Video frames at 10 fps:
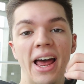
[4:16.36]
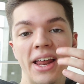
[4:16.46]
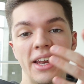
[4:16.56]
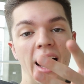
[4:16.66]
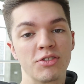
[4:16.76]

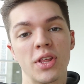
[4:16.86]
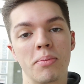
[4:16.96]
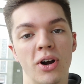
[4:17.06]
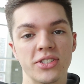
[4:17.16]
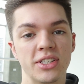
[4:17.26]
And after
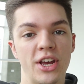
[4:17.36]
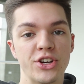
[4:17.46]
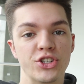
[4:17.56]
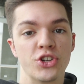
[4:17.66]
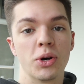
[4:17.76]
that
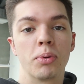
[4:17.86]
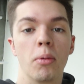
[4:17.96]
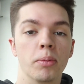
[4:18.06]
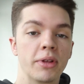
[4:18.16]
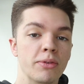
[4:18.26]
presentation, you'll
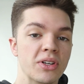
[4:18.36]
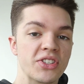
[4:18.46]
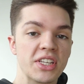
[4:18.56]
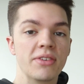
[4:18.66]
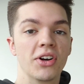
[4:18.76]
probably
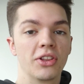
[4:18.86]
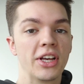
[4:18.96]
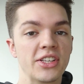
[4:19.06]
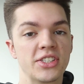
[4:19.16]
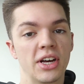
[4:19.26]
receive a
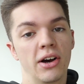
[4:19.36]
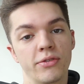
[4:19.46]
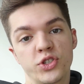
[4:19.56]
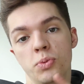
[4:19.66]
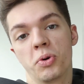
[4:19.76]
list
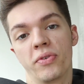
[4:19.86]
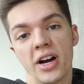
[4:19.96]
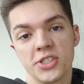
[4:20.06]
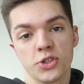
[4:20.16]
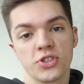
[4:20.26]
of
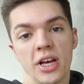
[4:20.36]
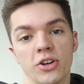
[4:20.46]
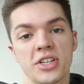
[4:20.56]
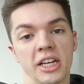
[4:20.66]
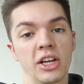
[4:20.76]
supervisors that
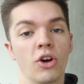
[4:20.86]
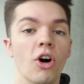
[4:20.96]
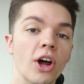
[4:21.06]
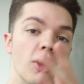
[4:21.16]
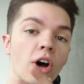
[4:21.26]
are taking
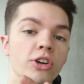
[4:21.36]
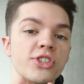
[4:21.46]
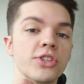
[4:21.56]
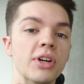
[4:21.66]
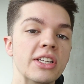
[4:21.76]
on
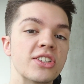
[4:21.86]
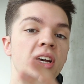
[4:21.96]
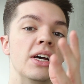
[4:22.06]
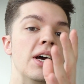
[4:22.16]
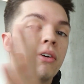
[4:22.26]
honors students
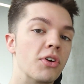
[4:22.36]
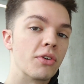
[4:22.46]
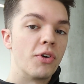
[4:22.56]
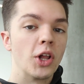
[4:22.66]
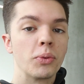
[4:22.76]
for
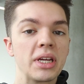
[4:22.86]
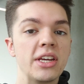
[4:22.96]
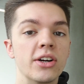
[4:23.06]
the following